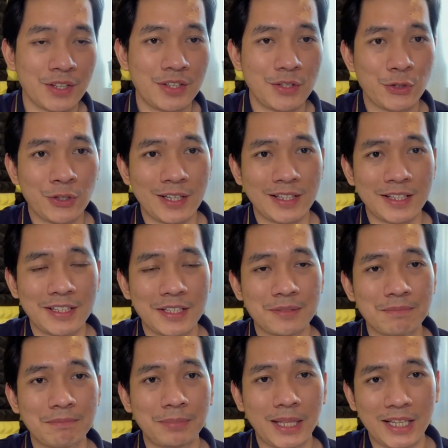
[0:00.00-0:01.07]
you can
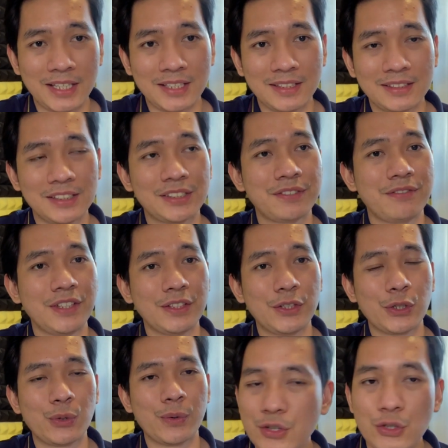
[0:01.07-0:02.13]
again play this video.